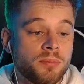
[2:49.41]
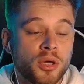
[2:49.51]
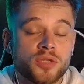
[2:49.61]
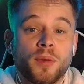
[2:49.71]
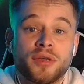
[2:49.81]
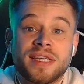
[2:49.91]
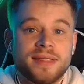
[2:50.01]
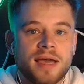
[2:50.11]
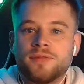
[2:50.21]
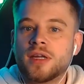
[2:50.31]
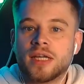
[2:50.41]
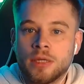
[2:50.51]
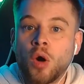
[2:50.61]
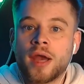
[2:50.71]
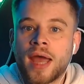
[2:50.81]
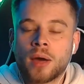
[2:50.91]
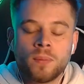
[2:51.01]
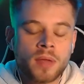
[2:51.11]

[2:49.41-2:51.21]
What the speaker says: postponed indefinitely right now.